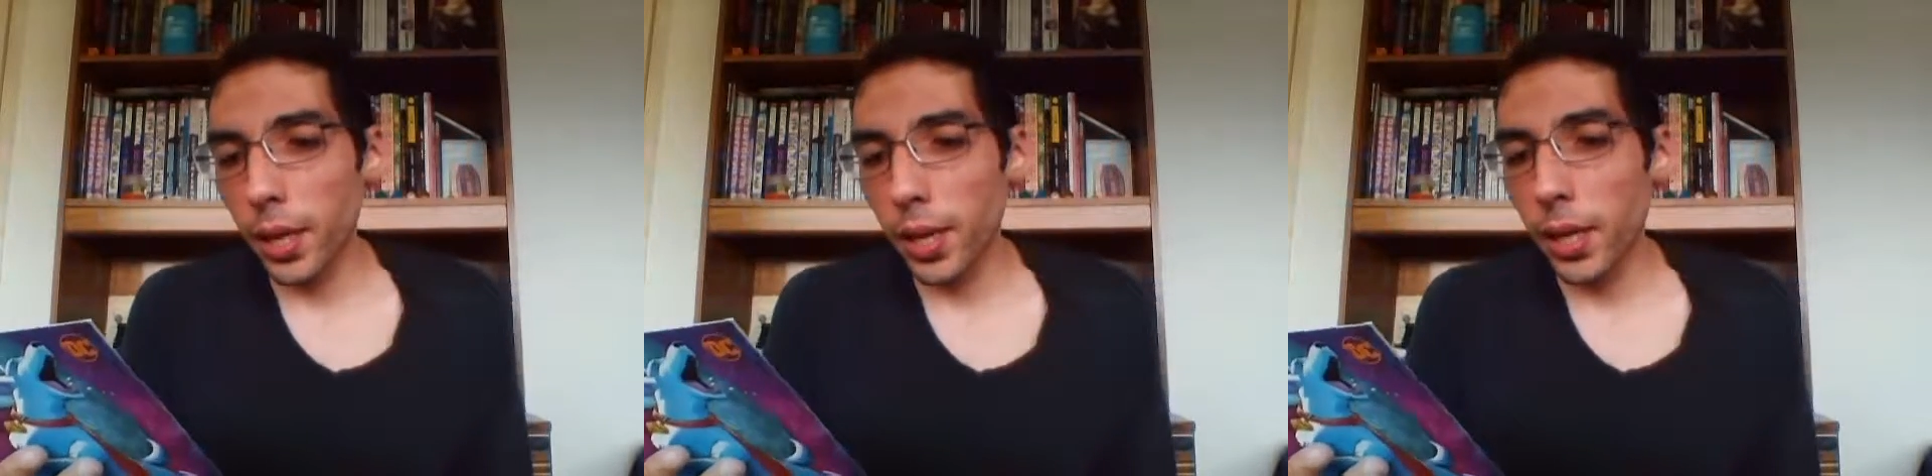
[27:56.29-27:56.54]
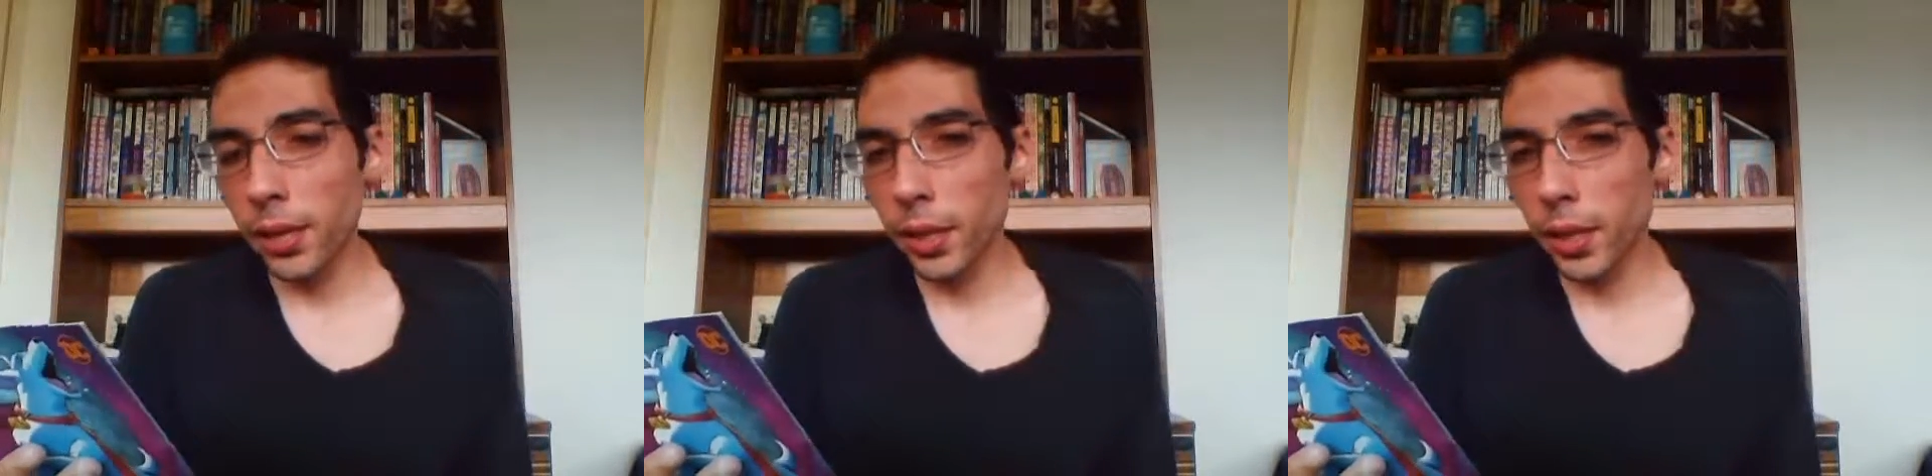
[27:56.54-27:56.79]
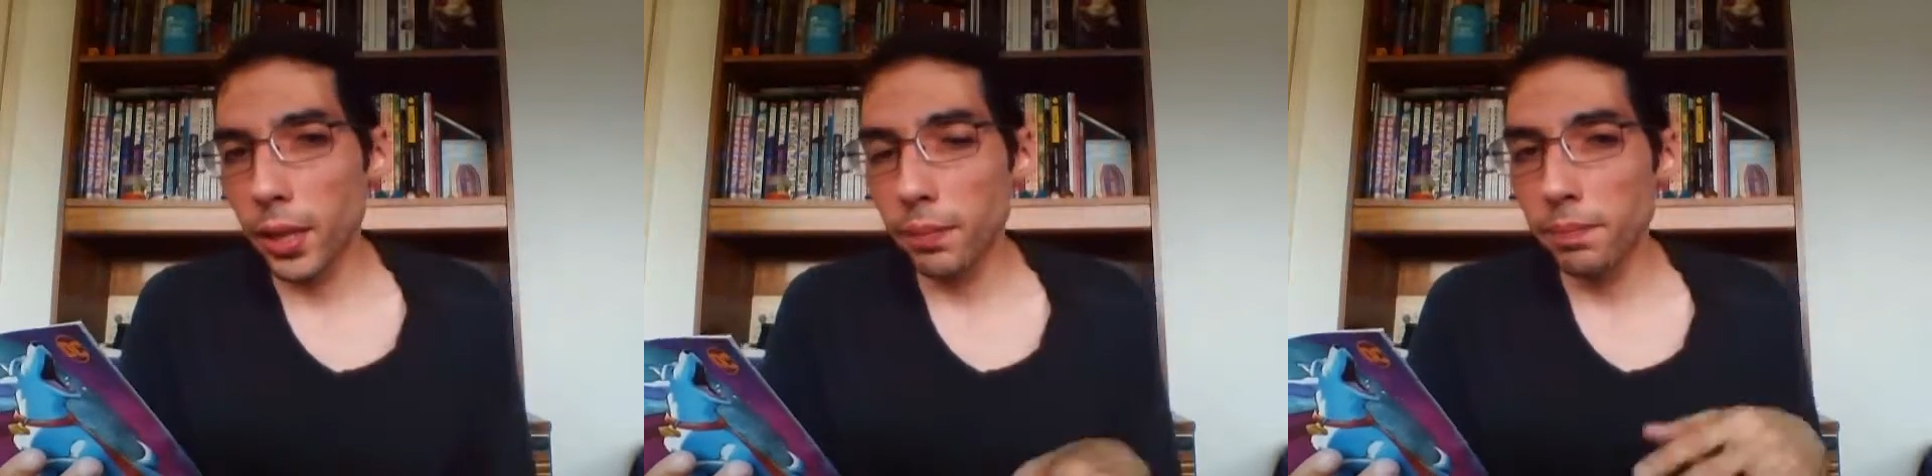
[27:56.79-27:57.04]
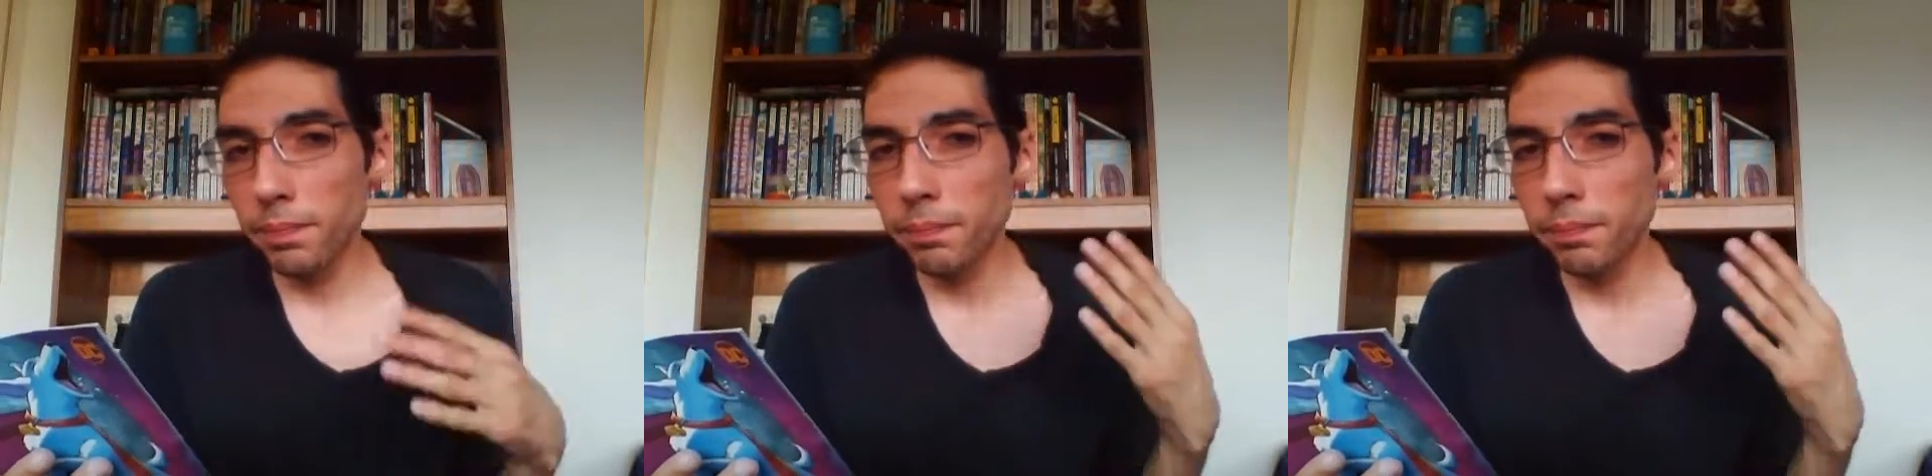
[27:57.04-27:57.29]
and
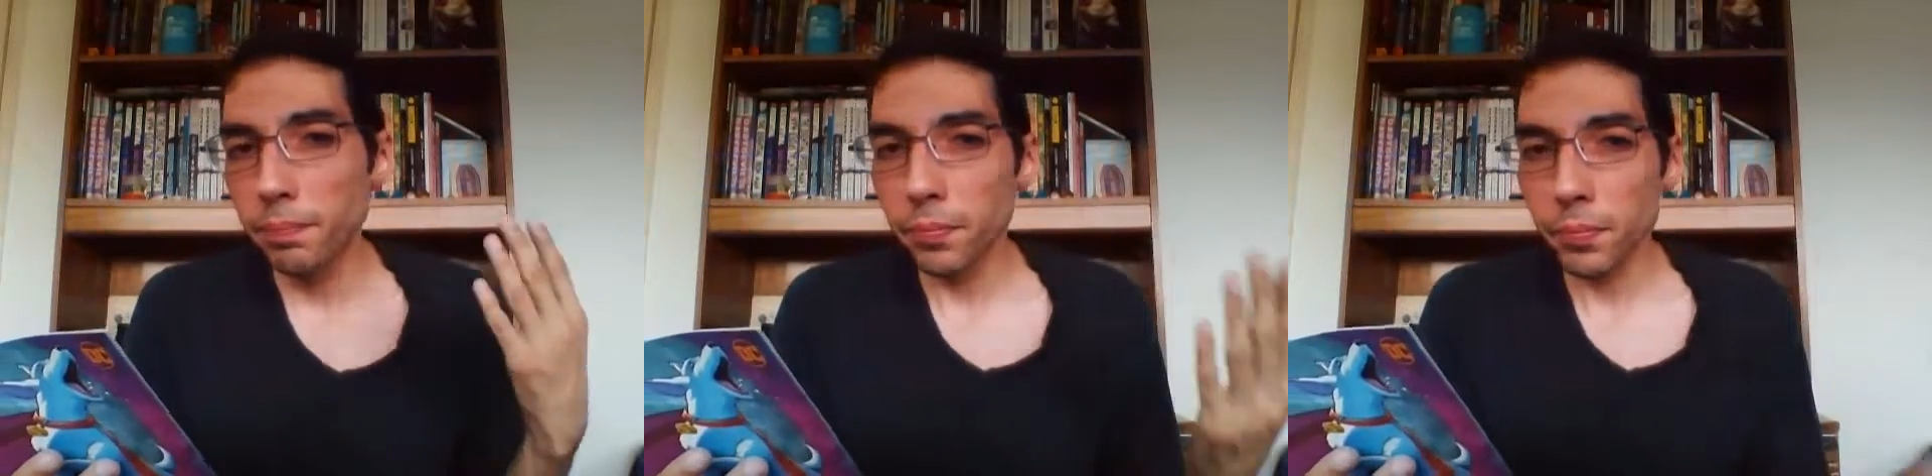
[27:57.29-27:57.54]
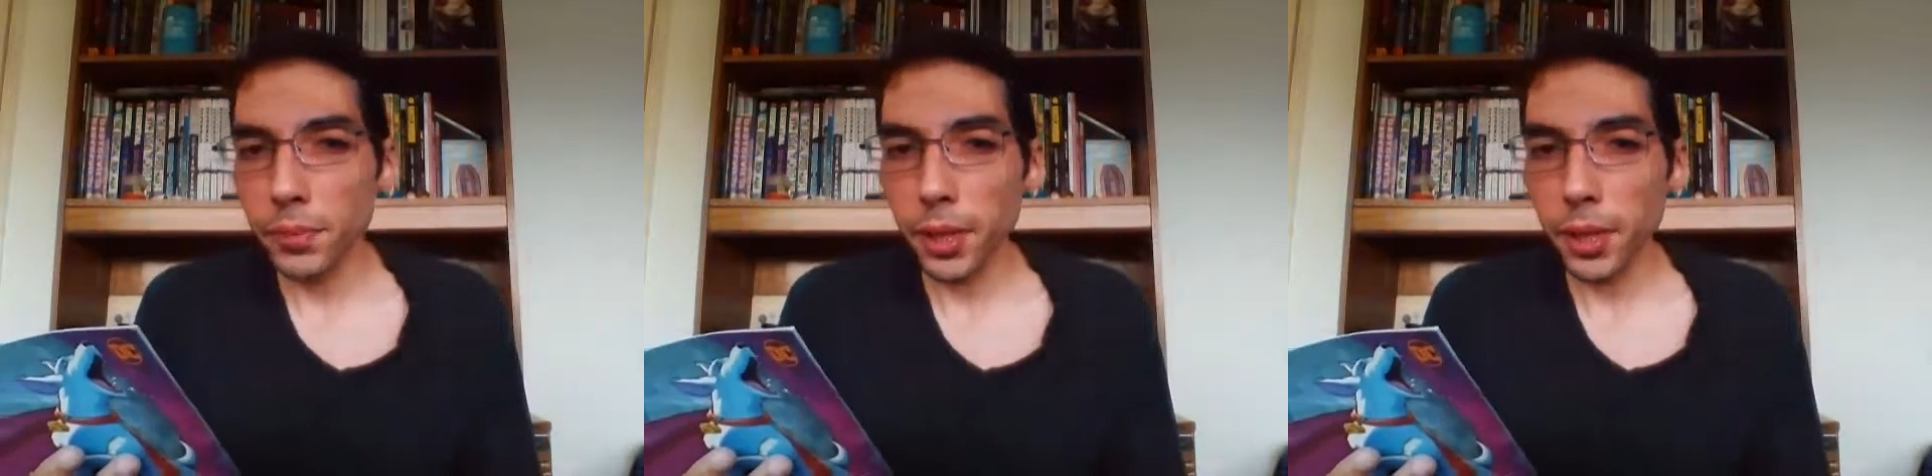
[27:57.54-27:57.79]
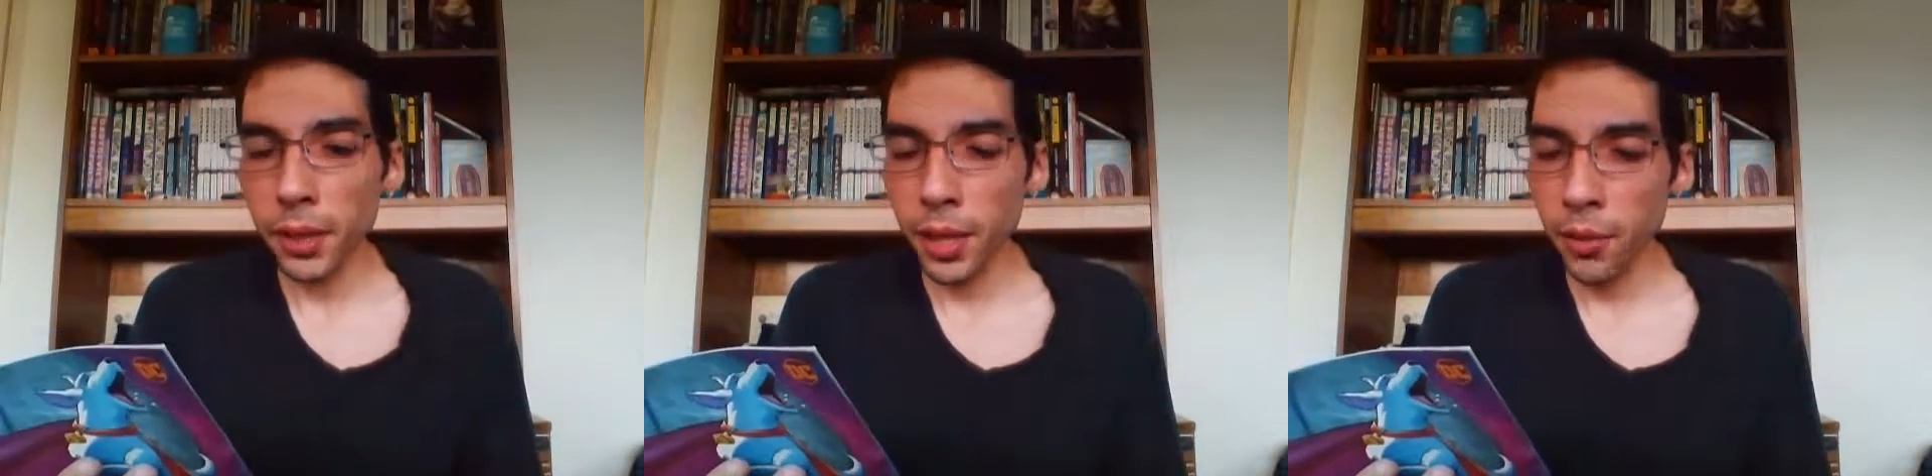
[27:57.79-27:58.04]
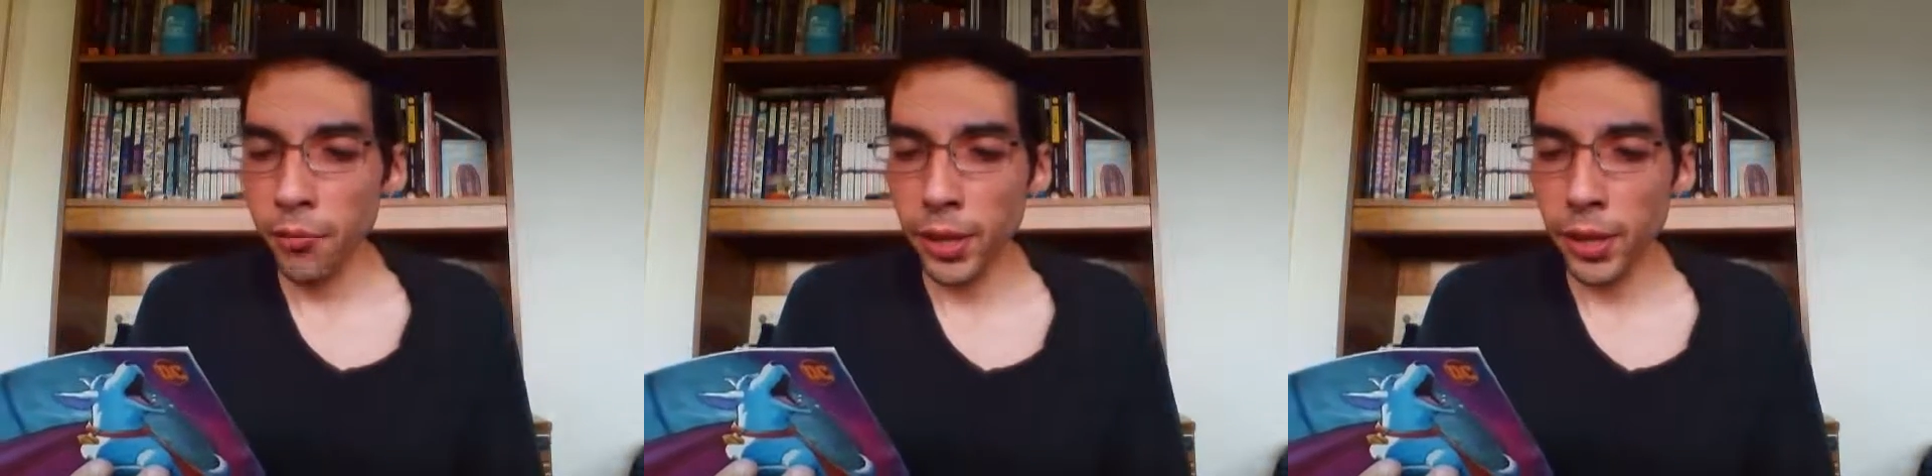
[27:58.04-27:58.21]
the